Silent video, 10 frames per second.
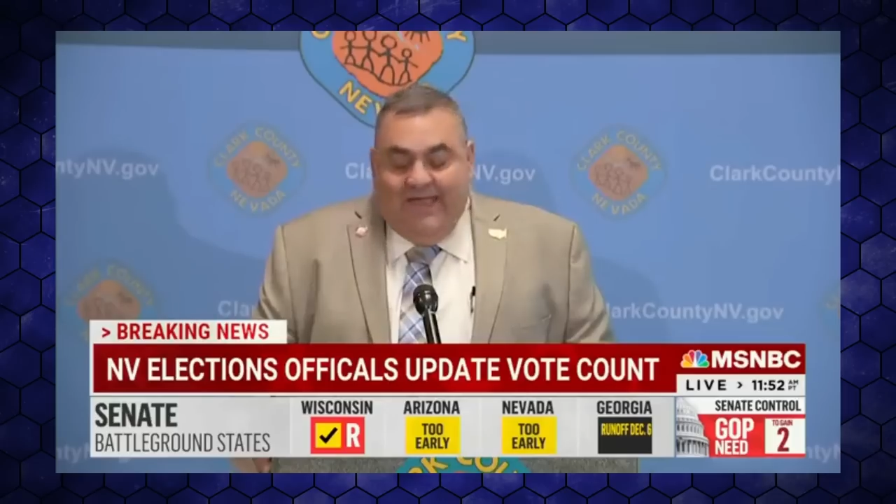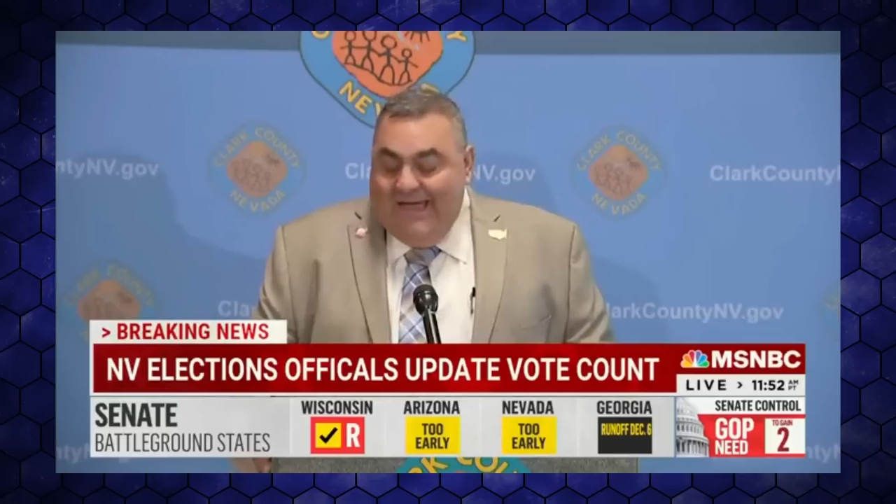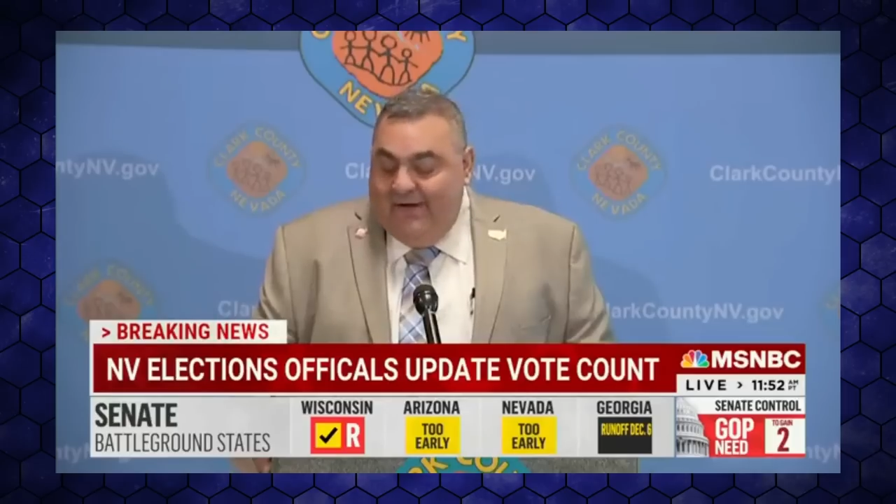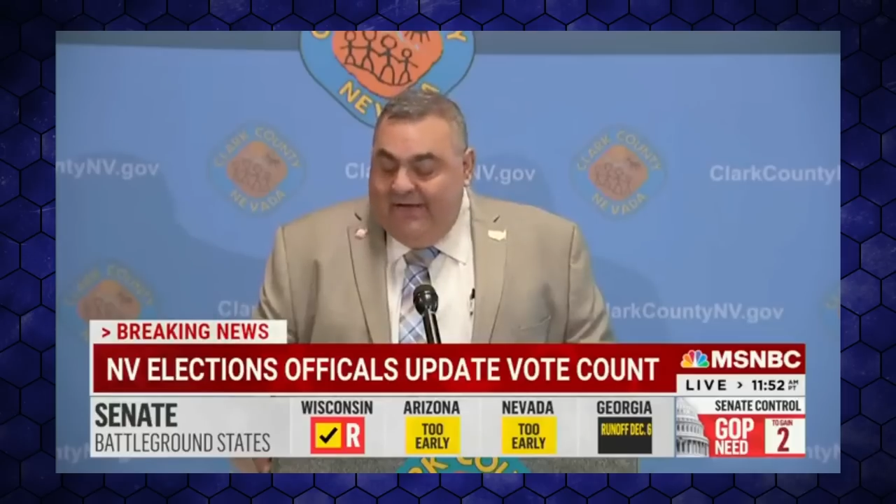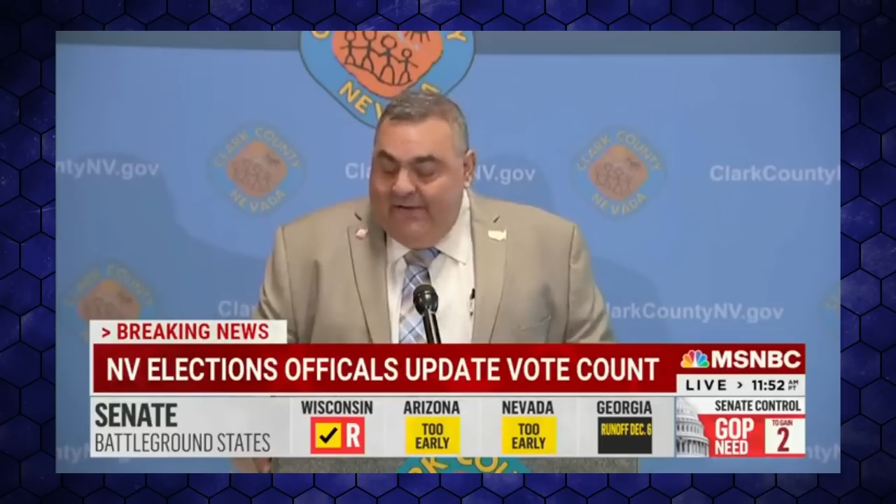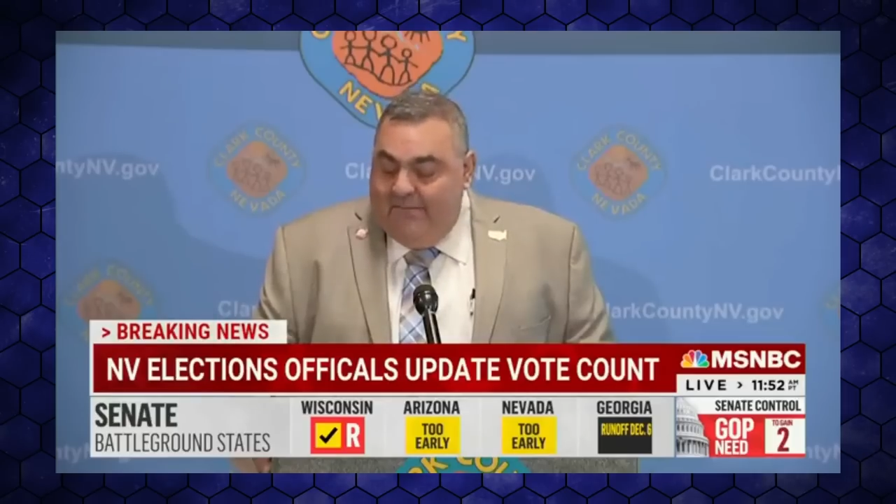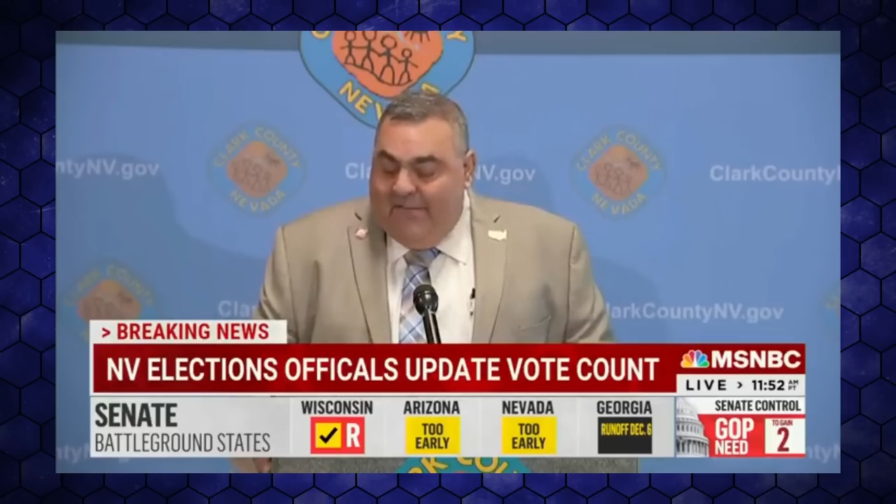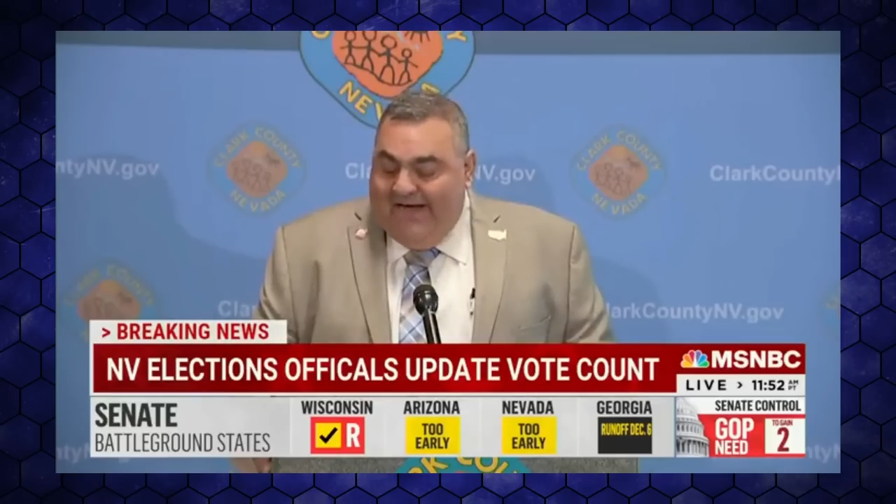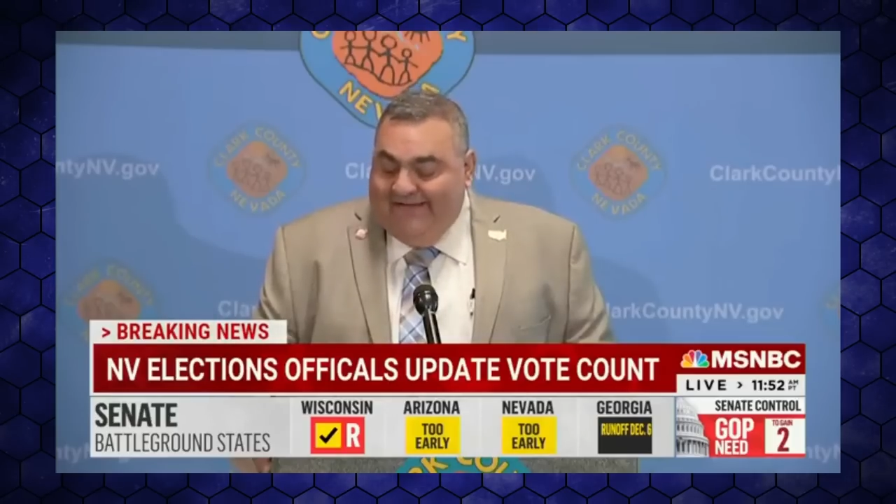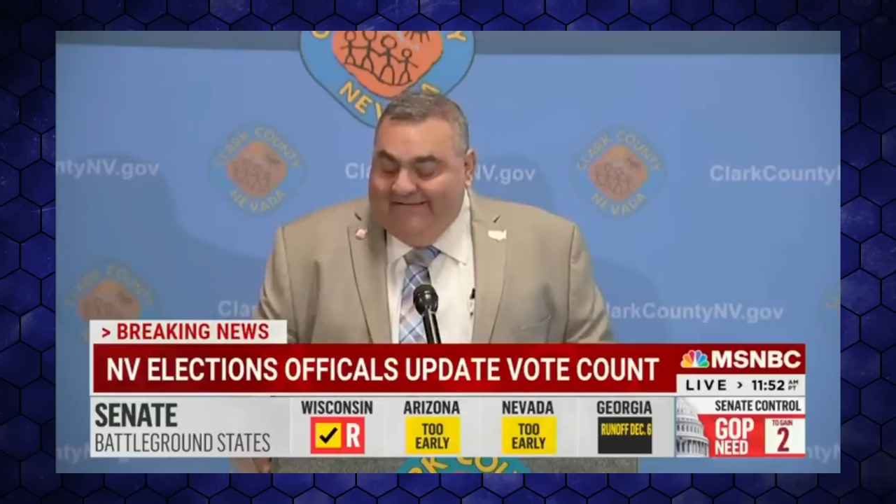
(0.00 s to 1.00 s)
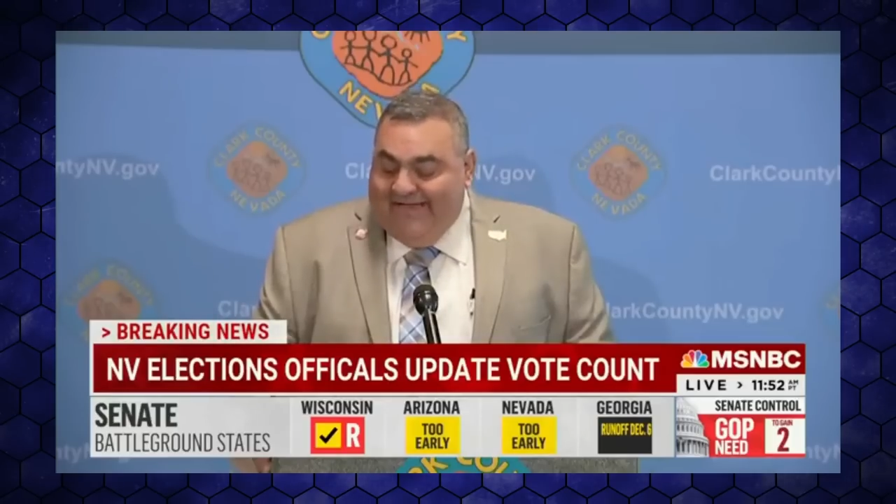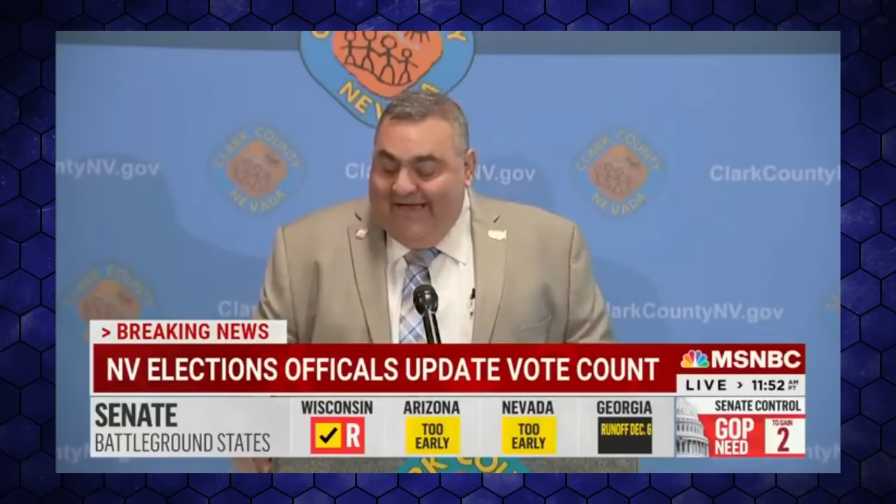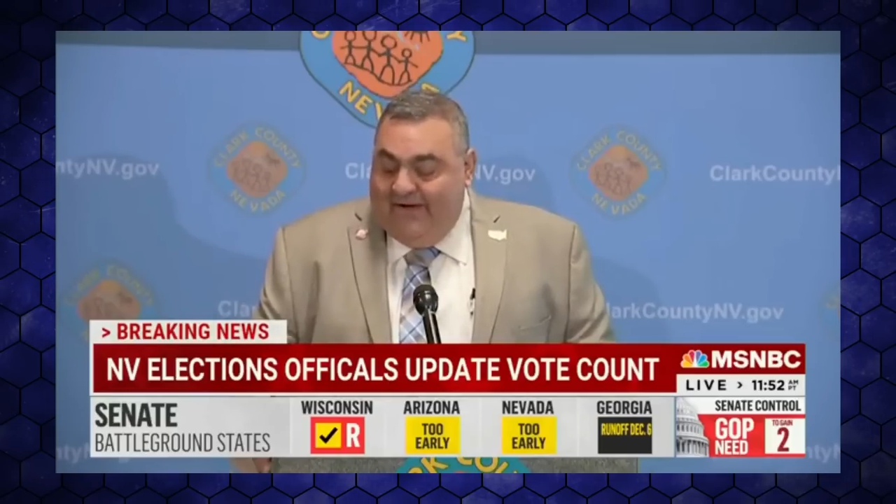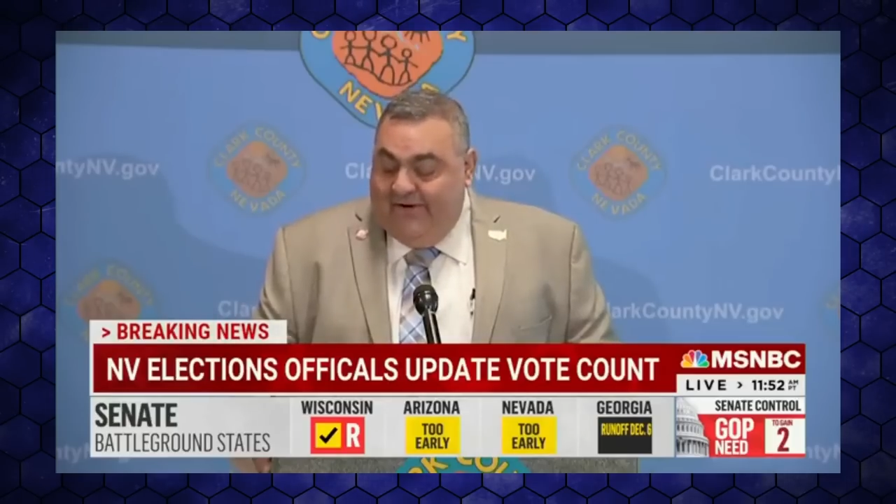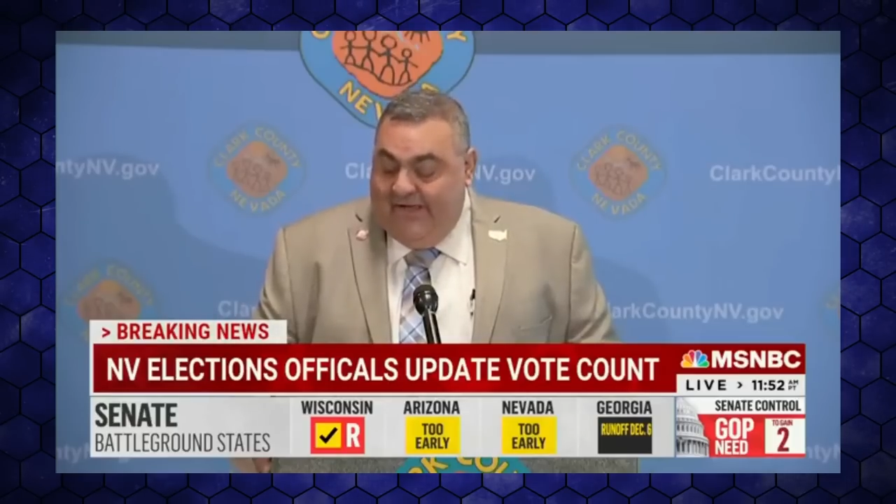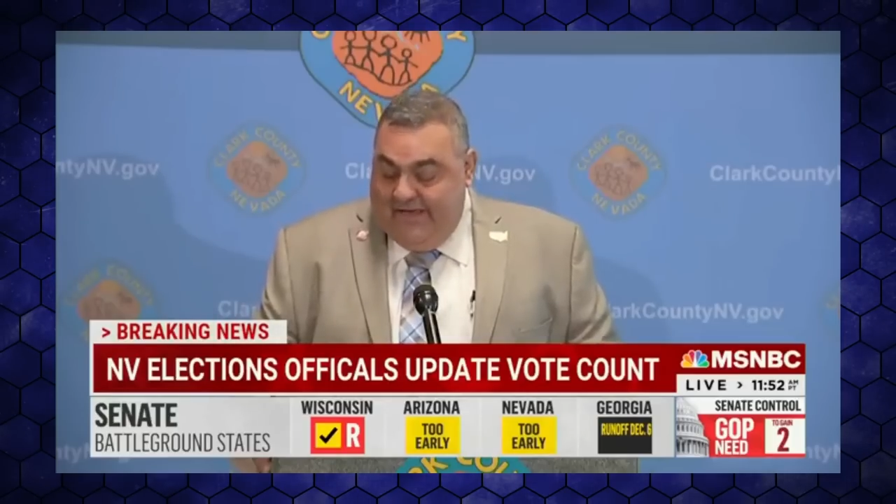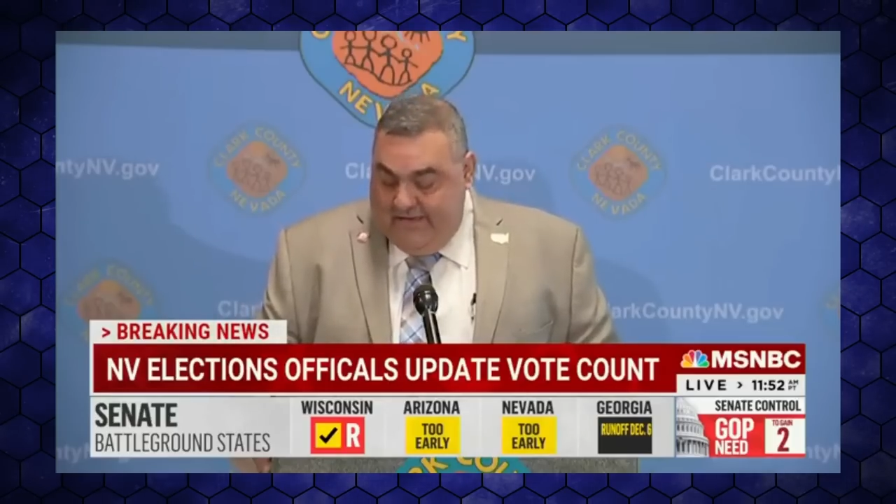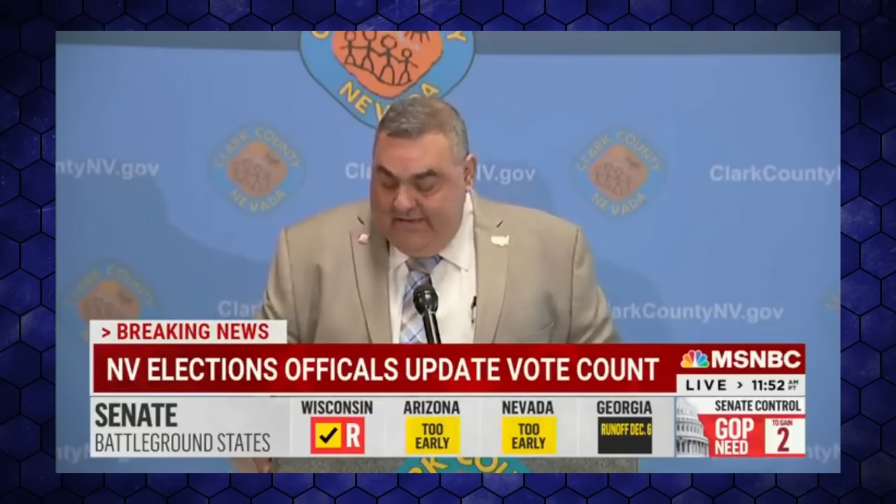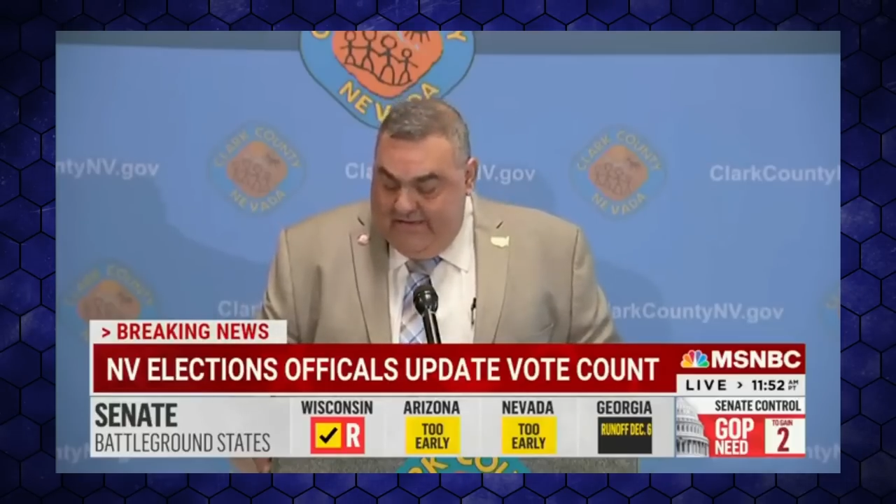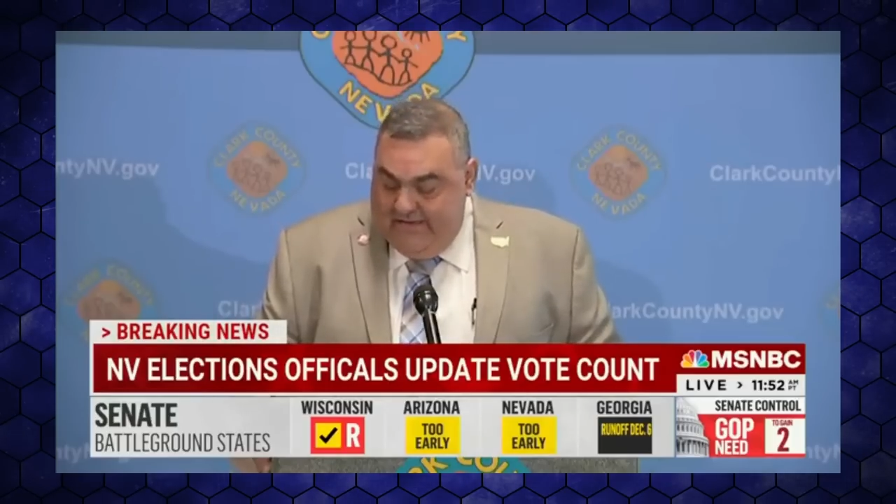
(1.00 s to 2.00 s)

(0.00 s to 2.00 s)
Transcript: County by Saturday,